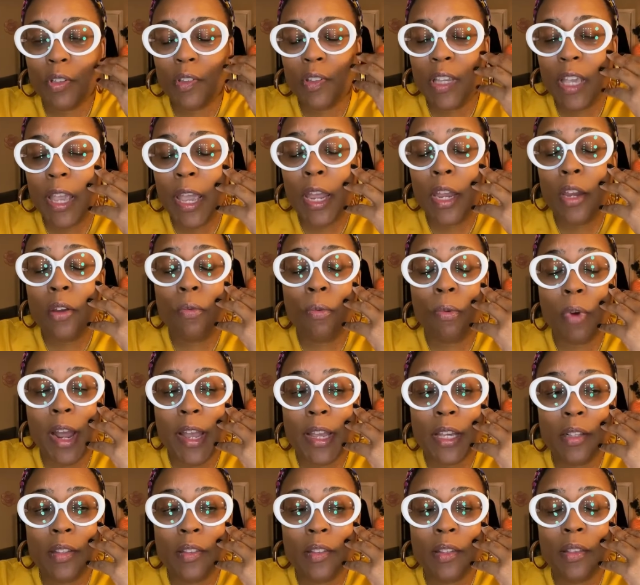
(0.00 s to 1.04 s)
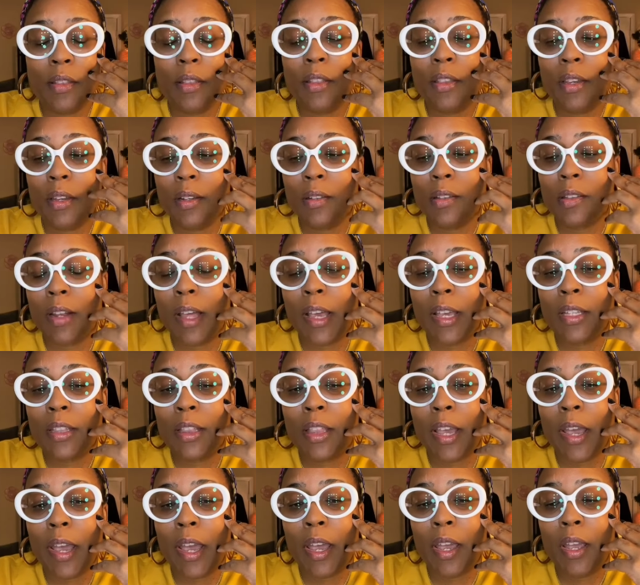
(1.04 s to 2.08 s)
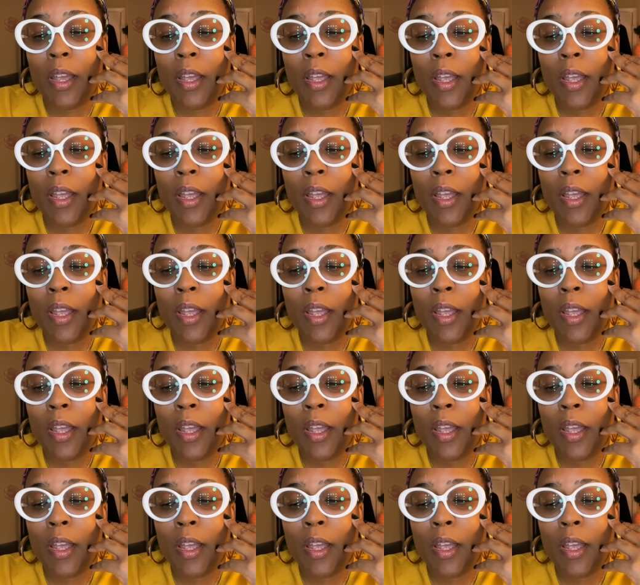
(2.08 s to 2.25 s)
gained rights and things like that.